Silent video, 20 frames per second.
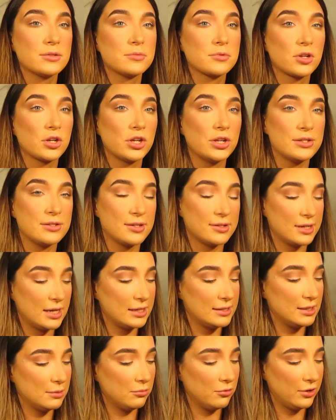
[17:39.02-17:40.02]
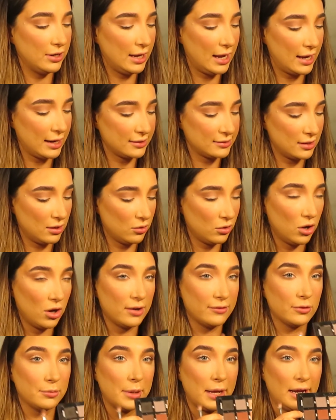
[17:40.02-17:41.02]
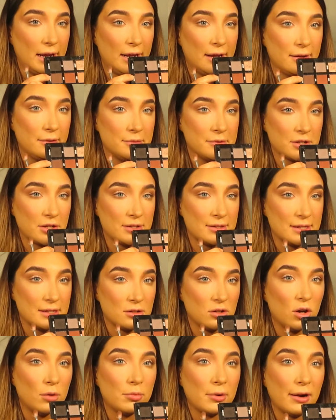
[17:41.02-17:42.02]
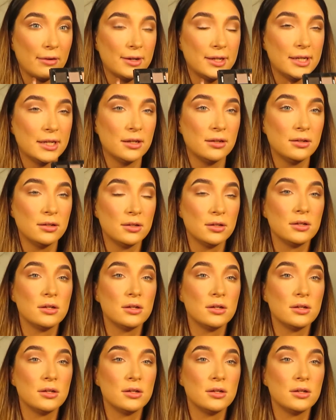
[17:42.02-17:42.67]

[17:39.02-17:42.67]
So I'm just going to use the Stacey Marie XL Carnival palette. I'm just using this dark brown here.